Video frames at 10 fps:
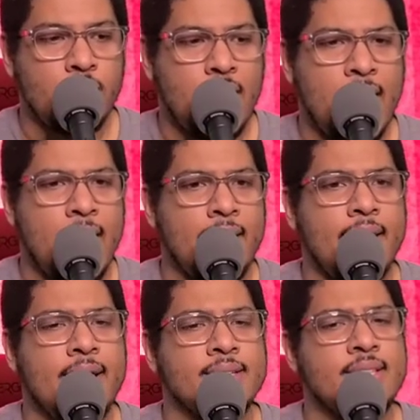and
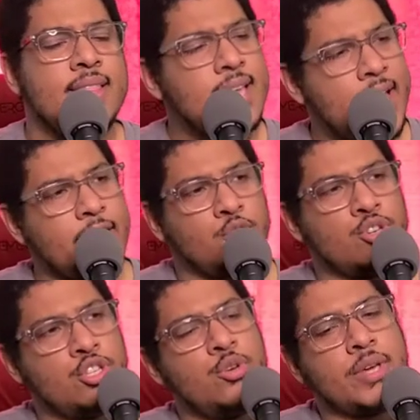his thing,
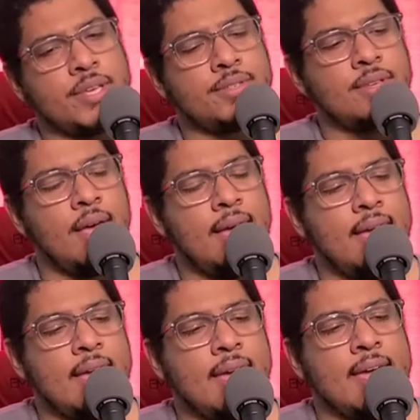George Lucas,
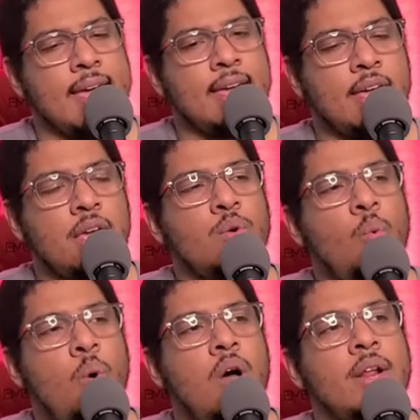he
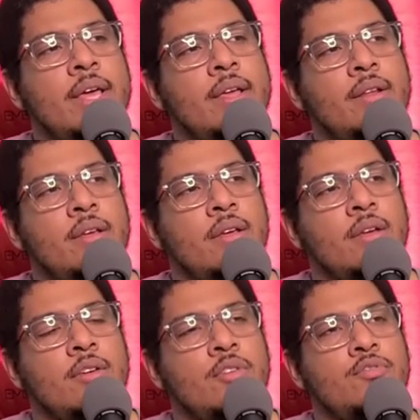wanted
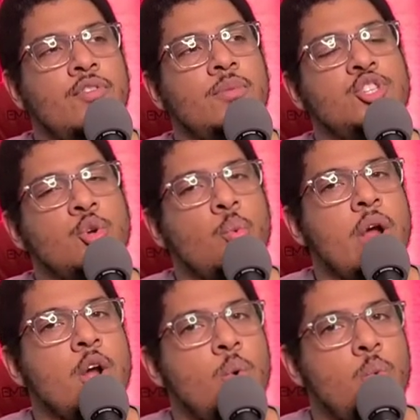from
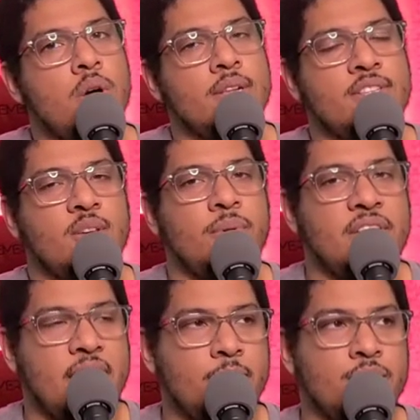square one to
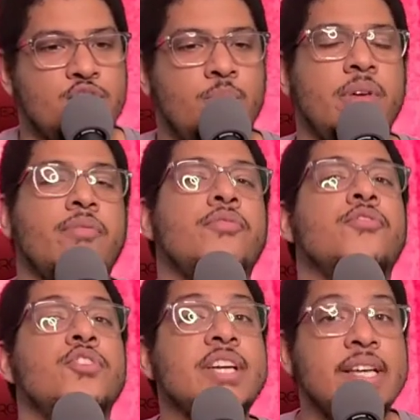be able to be
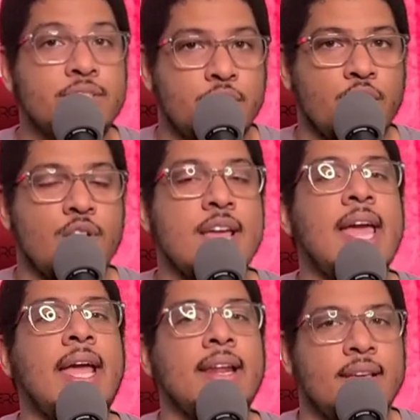free to
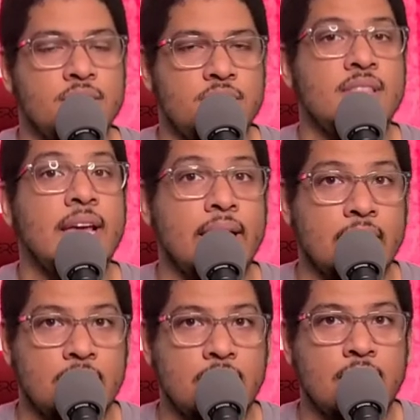create his thing
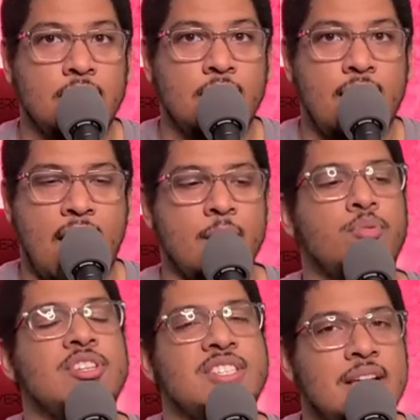and
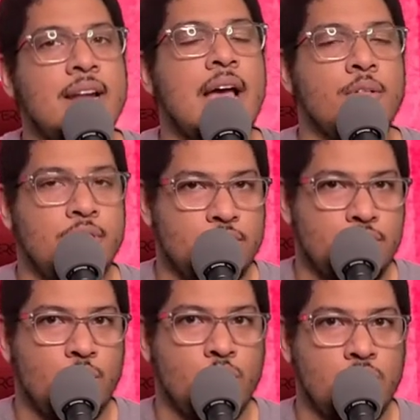present it out there to
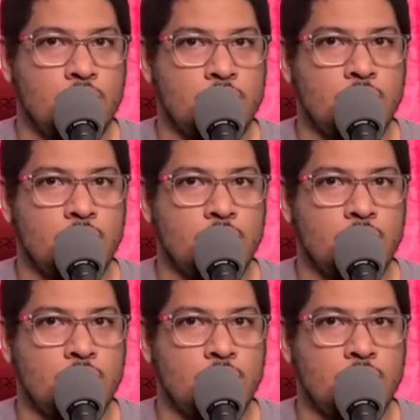the world,